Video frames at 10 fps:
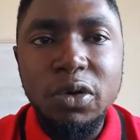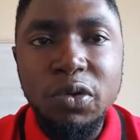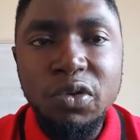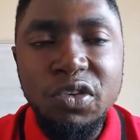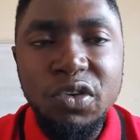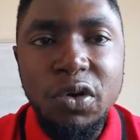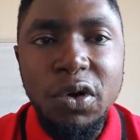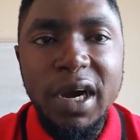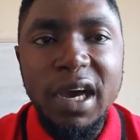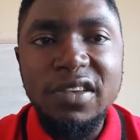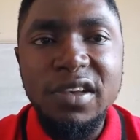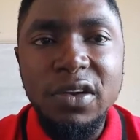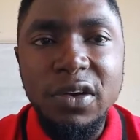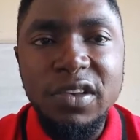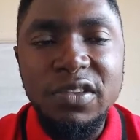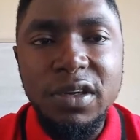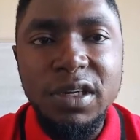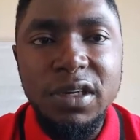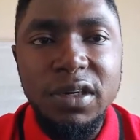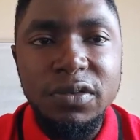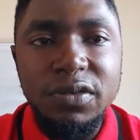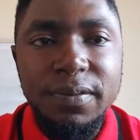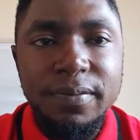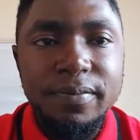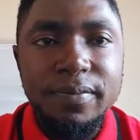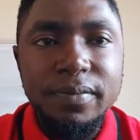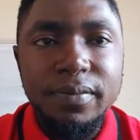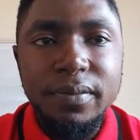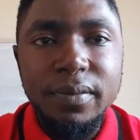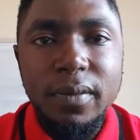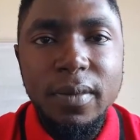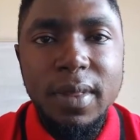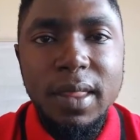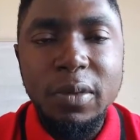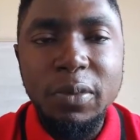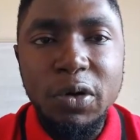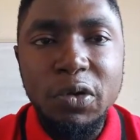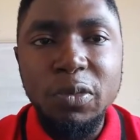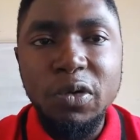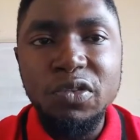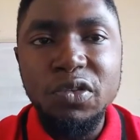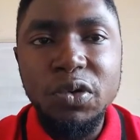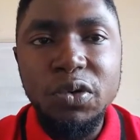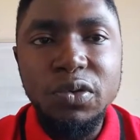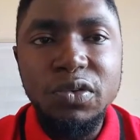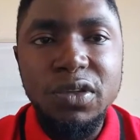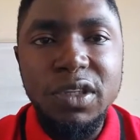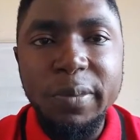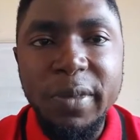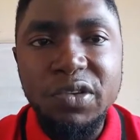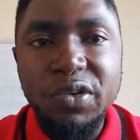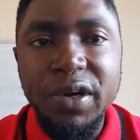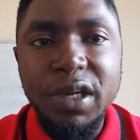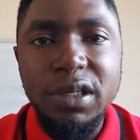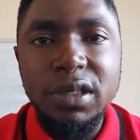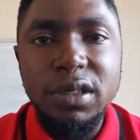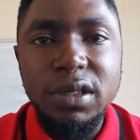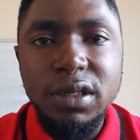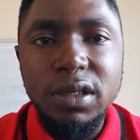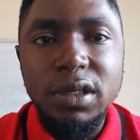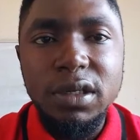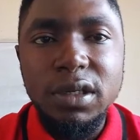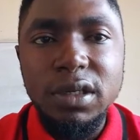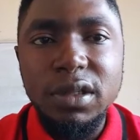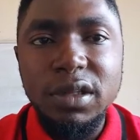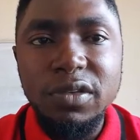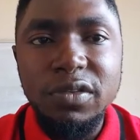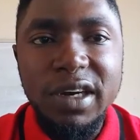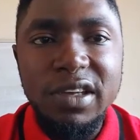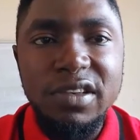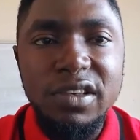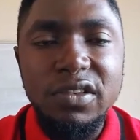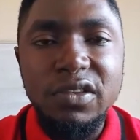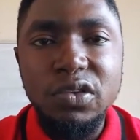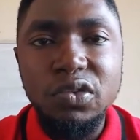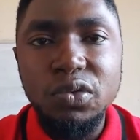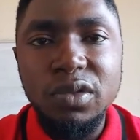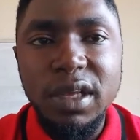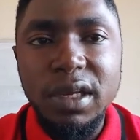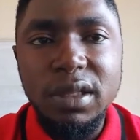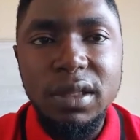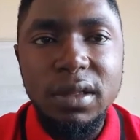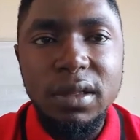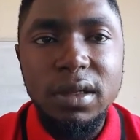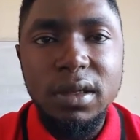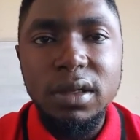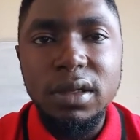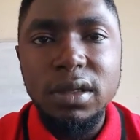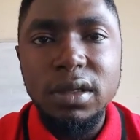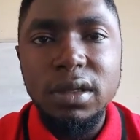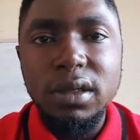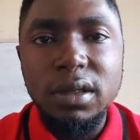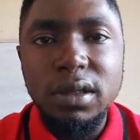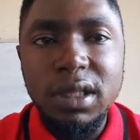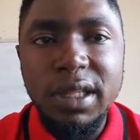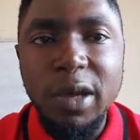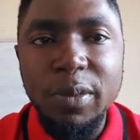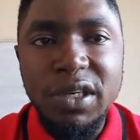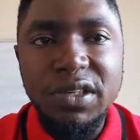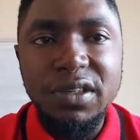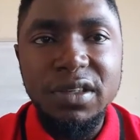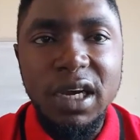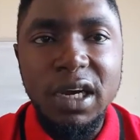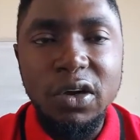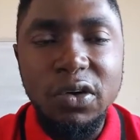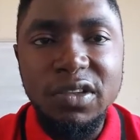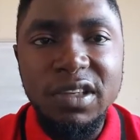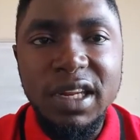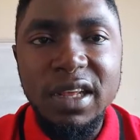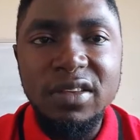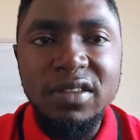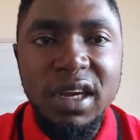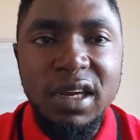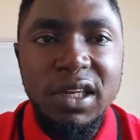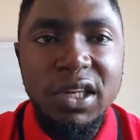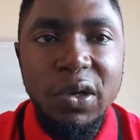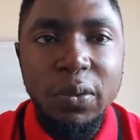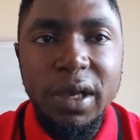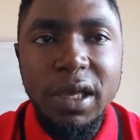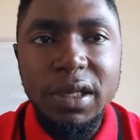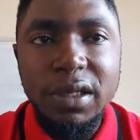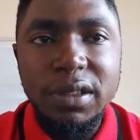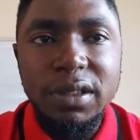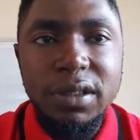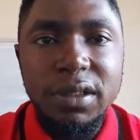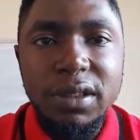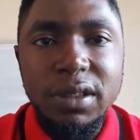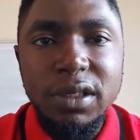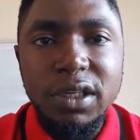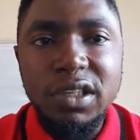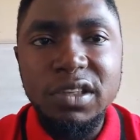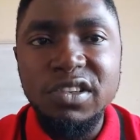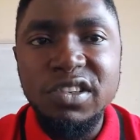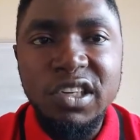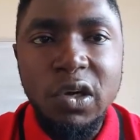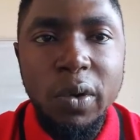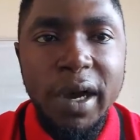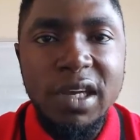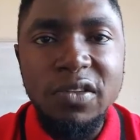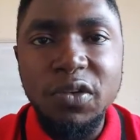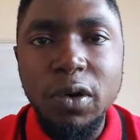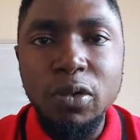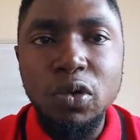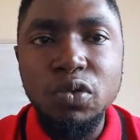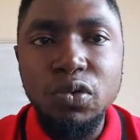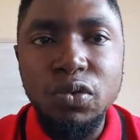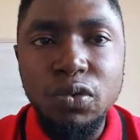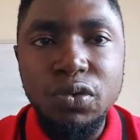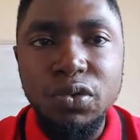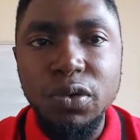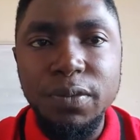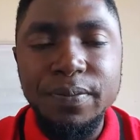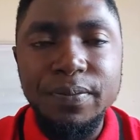Using your eyes alone is not enough, but you must use the measuring devices to take the dimension and cut it exactly the way it is required from you to do so.